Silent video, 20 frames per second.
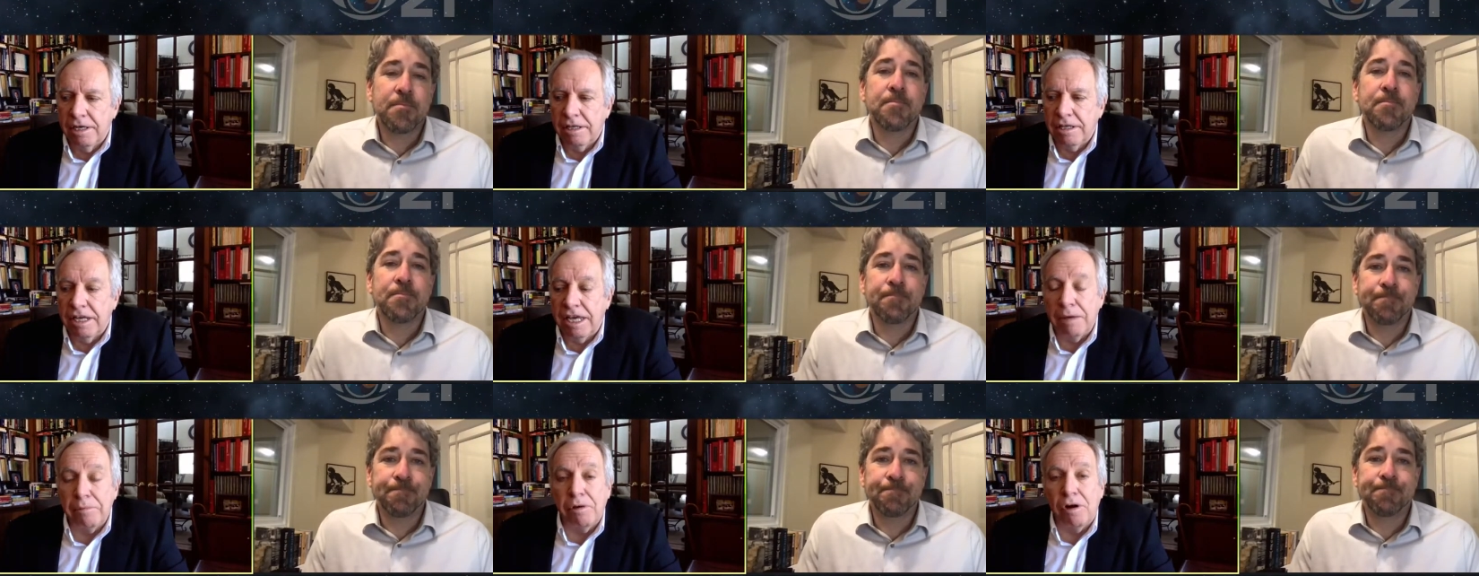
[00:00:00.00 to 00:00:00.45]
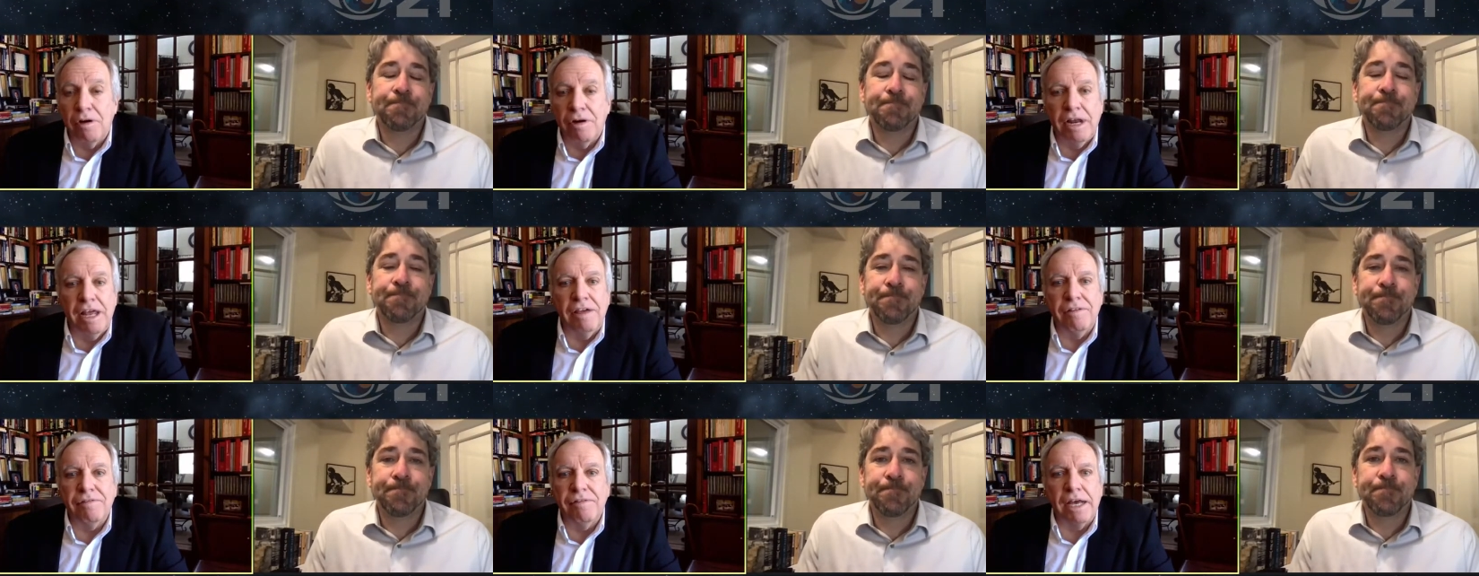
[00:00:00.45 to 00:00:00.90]
Speaker 1: Mm-hmm. The
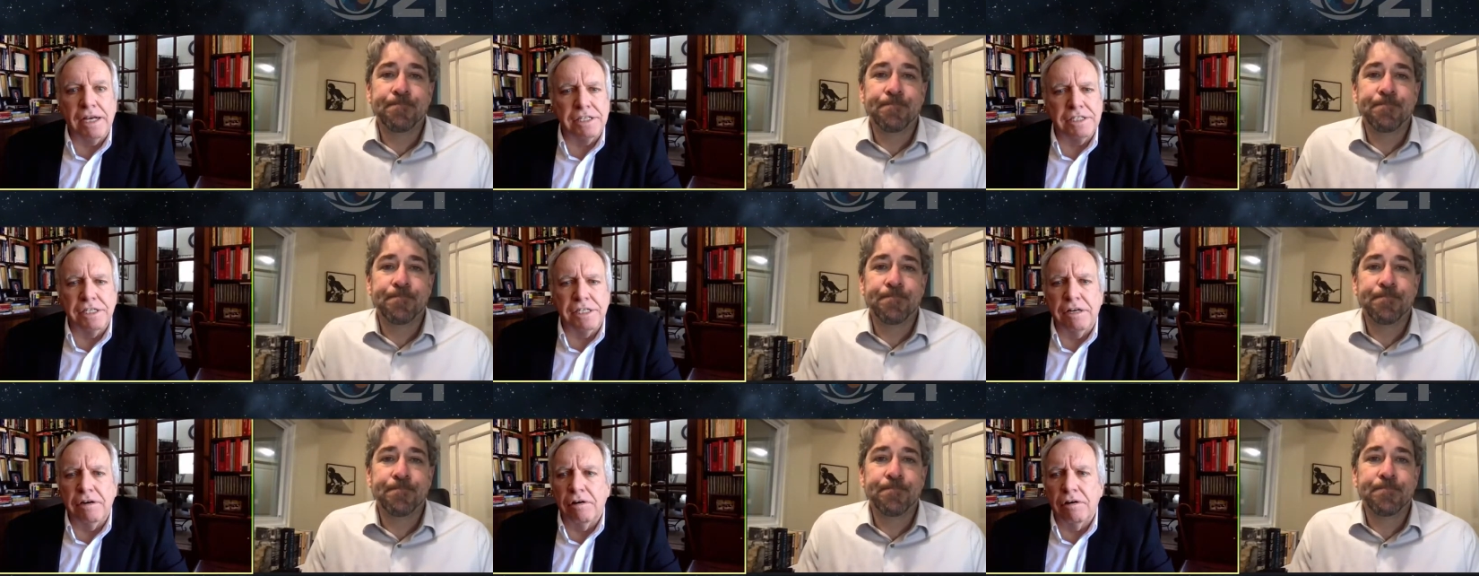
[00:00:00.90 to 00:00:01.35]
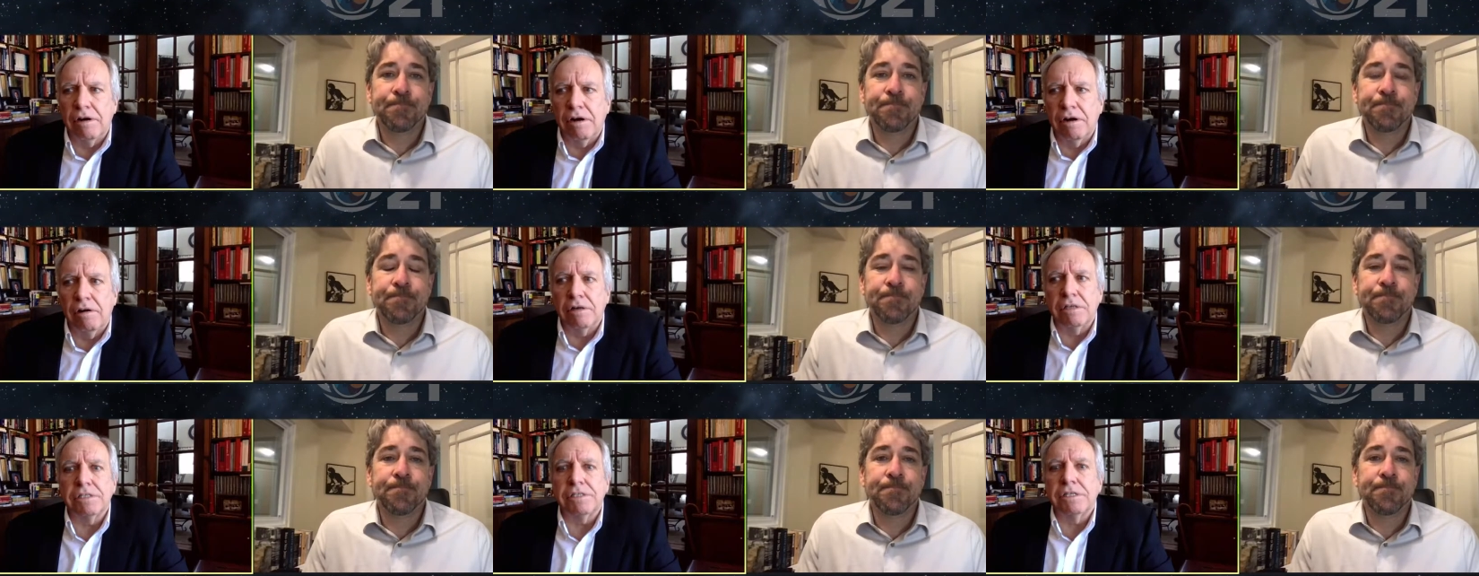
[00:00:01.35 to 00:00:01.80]
mRNA vaccine are,
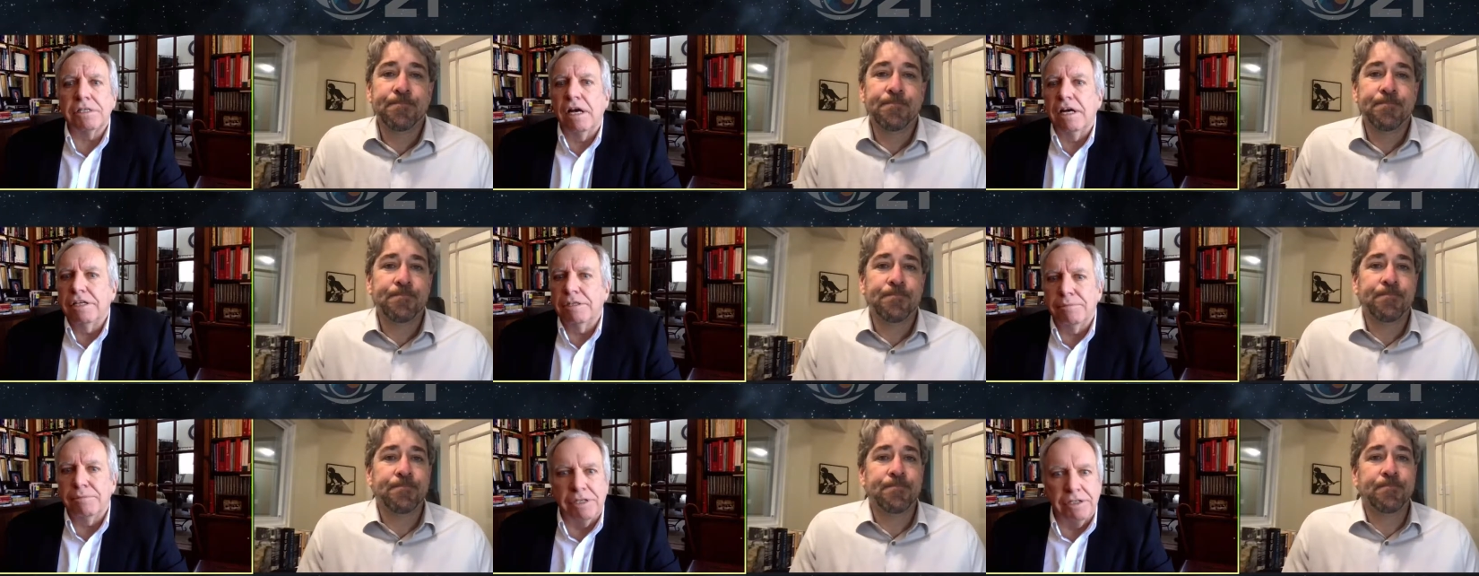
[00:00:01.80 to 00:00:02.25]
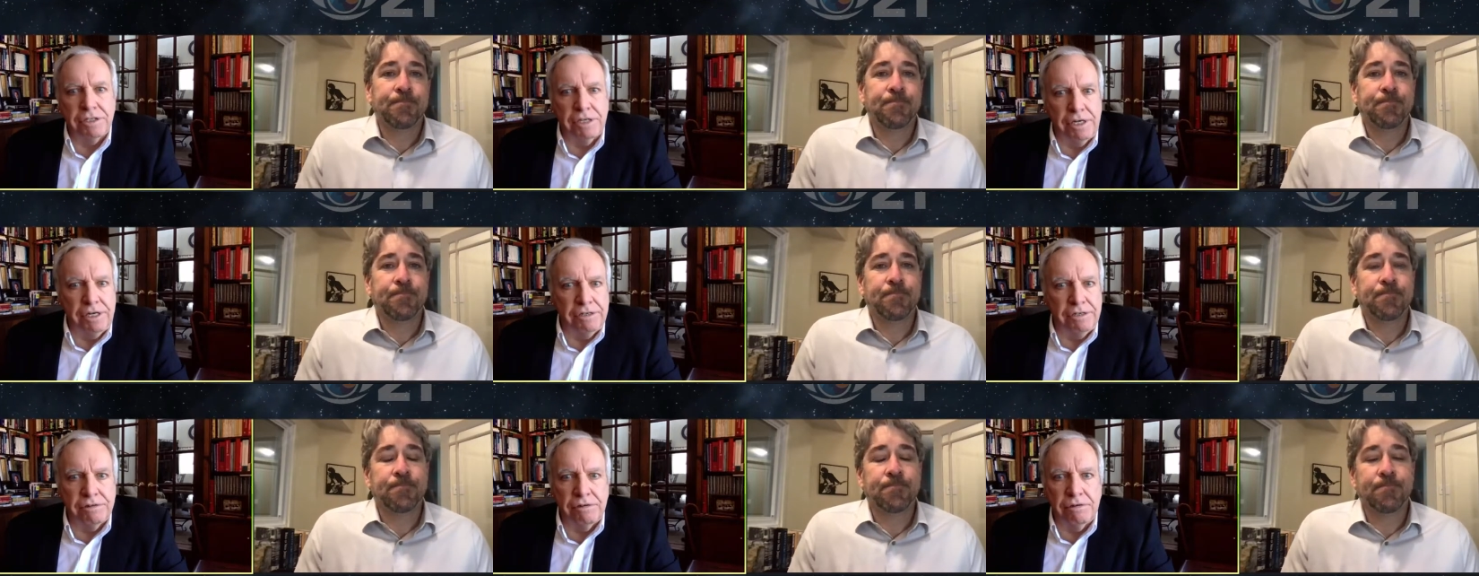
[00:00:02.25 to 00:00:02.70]
are a seismic
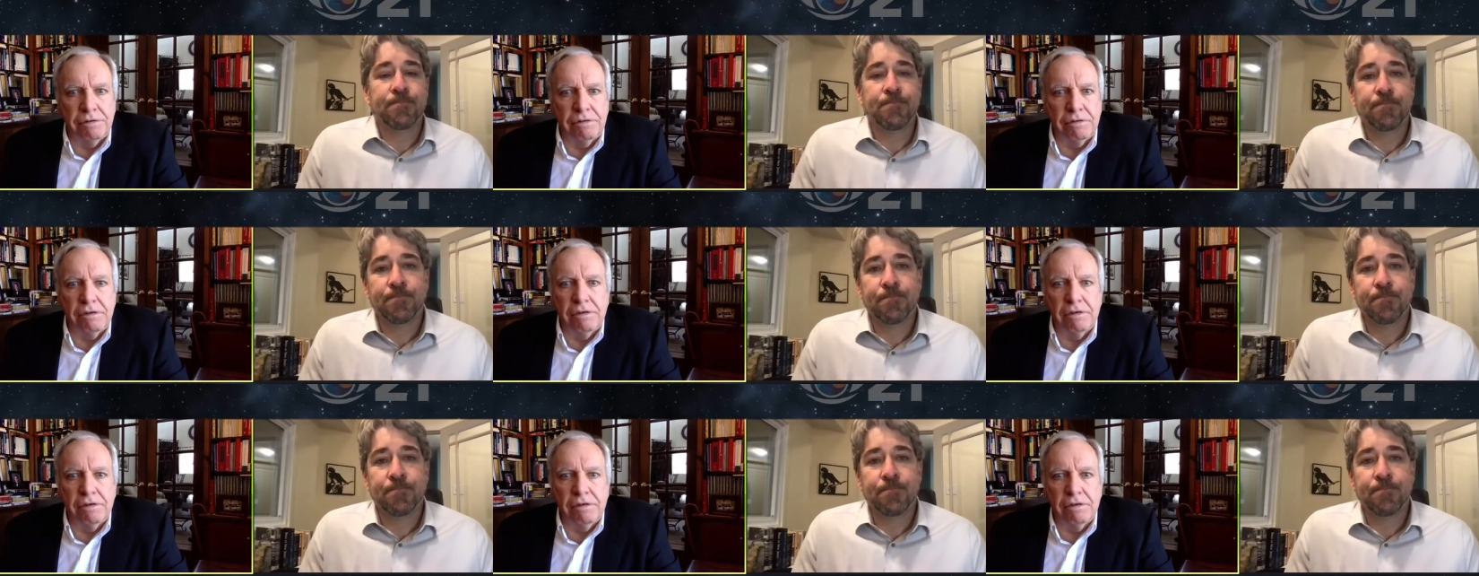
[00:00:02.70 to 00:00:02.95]
change and